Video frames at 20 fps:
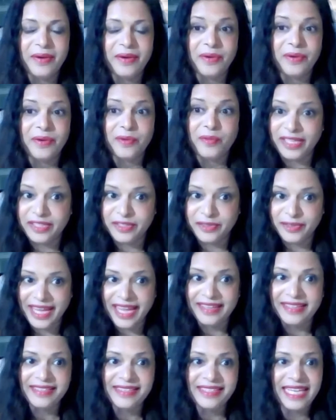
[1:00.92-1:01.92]
While the
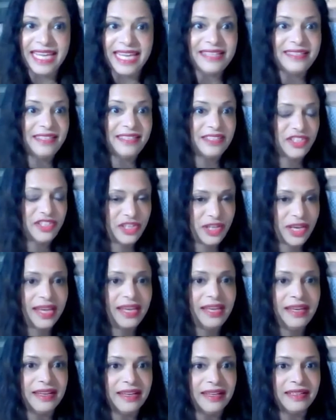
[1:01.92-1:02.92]
United States and
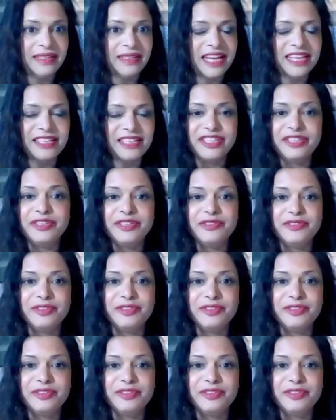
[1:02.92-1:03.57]
China continue to